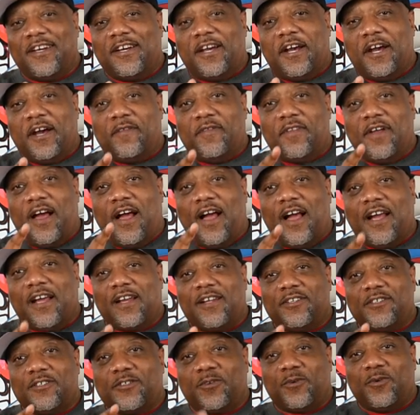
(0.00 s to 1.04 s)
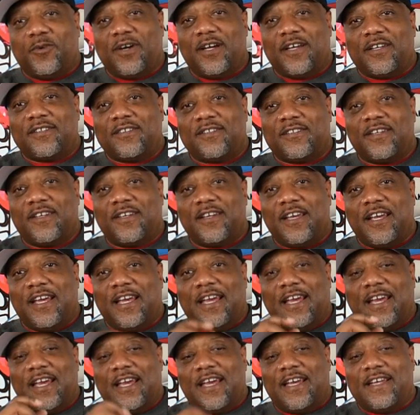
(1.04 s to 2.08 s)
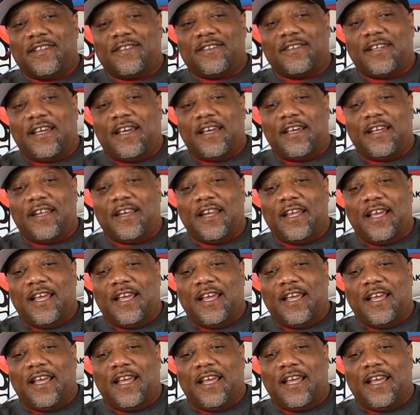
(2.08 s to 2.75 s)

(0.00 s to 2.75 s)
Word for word: of the Oculus Quest headset.